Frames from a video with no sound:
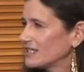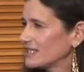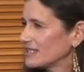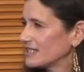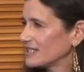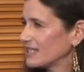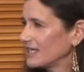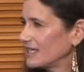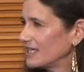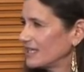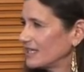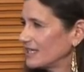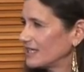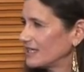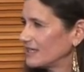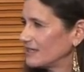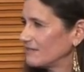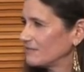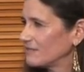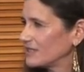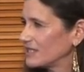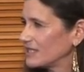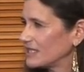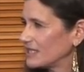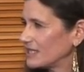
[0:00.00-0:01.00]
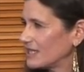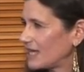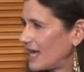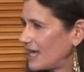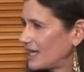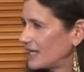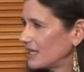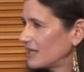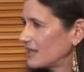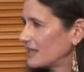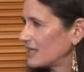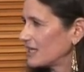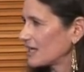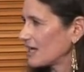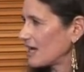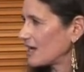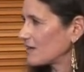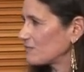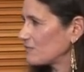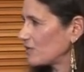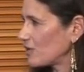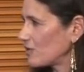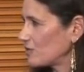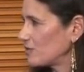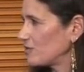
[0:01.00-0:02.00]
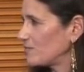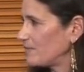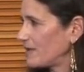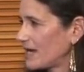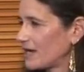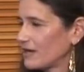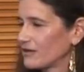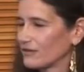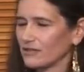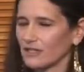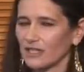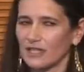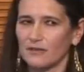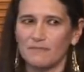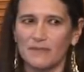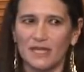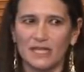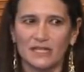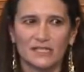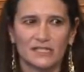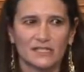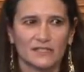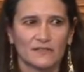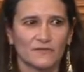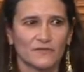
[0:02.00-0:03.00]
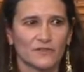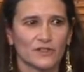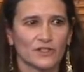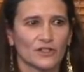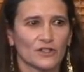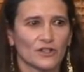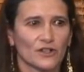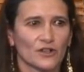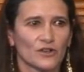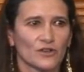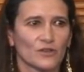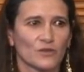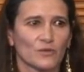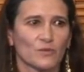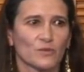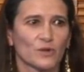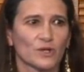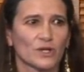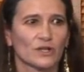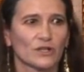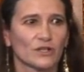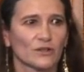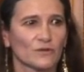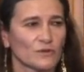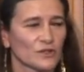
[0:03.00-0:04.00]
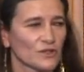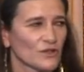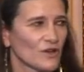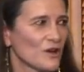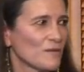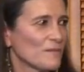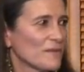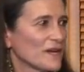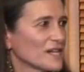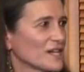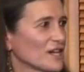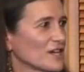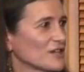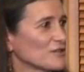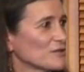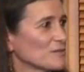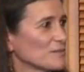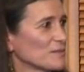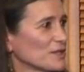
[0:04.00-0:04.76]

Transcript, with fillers: to see, did anything I wrote about in Medicine for the Earth work? With all my other